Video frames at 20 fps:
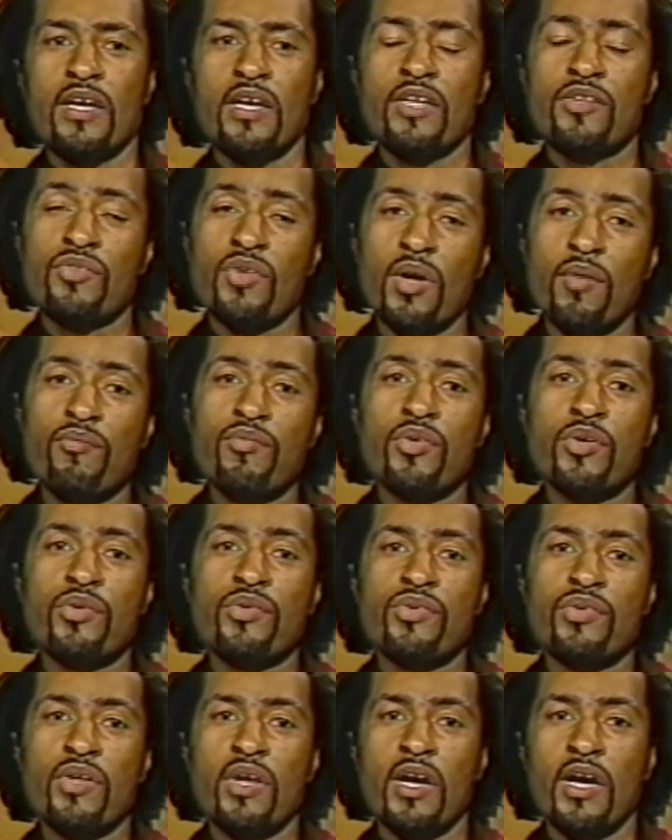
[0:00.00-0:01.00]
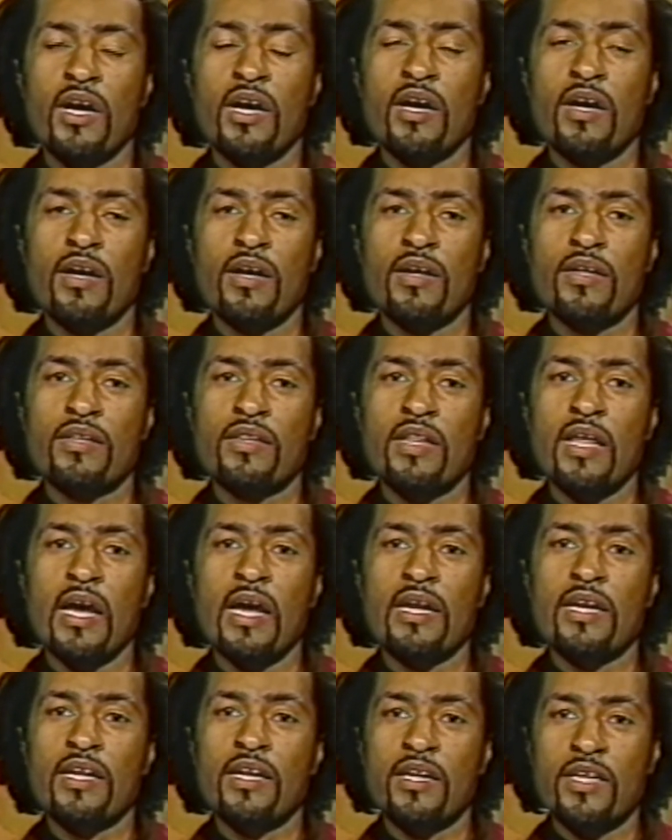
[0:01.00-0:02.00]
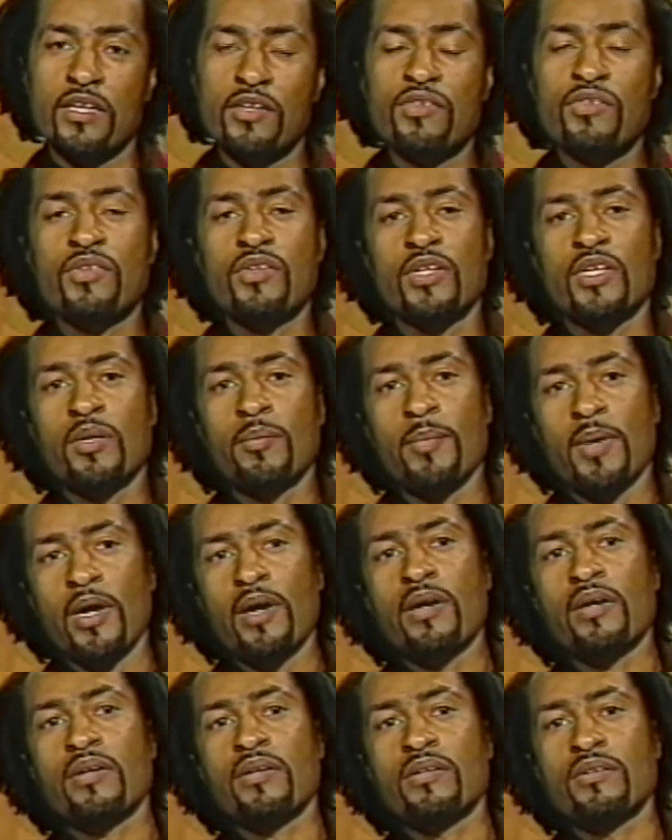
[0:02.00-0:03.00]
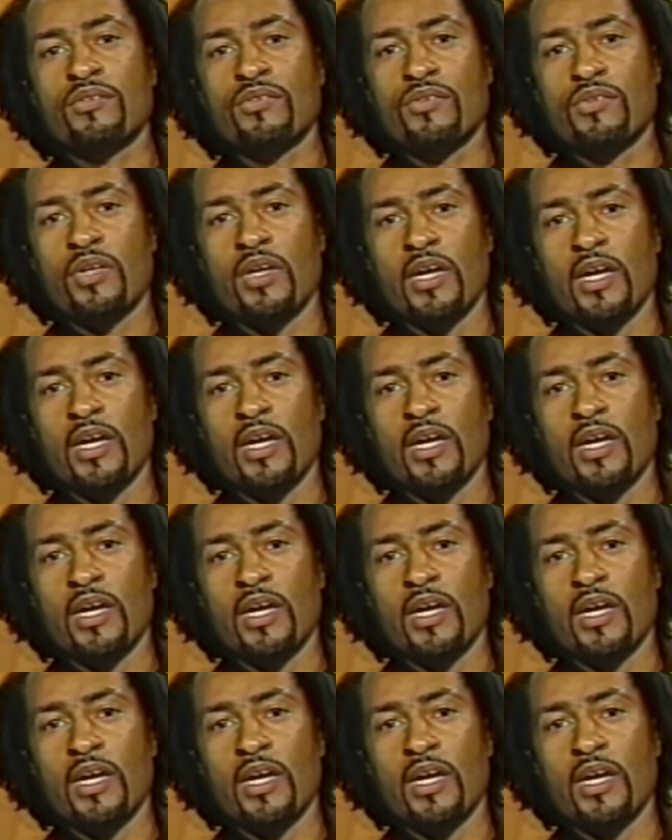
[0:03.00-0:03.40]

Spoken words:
it's obvious that it is the Americans